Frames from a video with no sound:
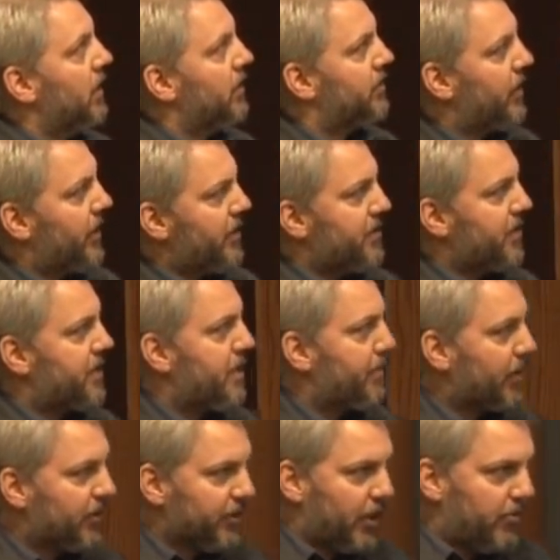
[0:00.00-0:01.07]
So here's your
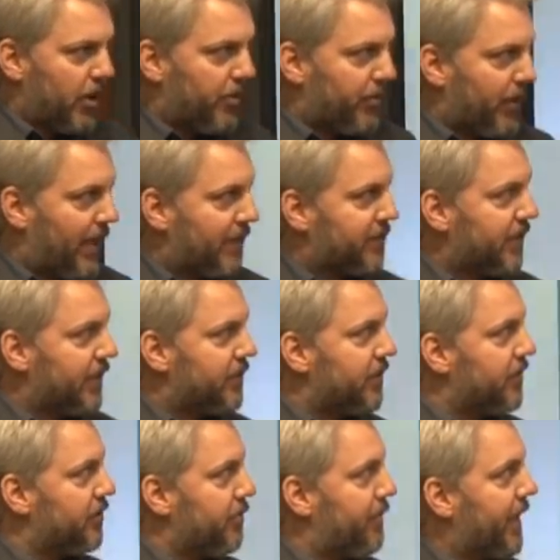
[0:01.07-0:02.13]
typical no-moat process
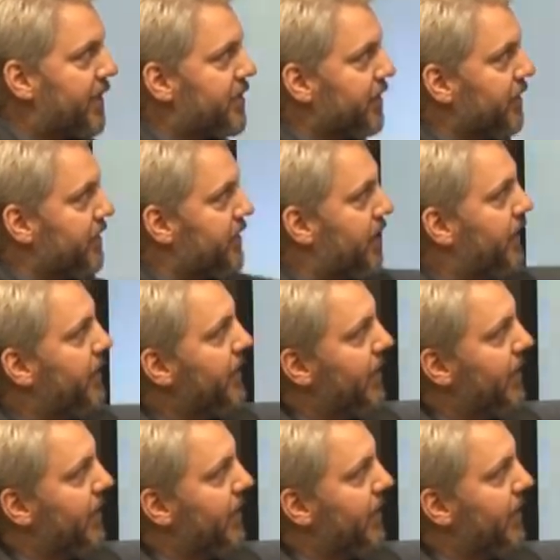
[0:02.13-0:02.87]
and some pictures.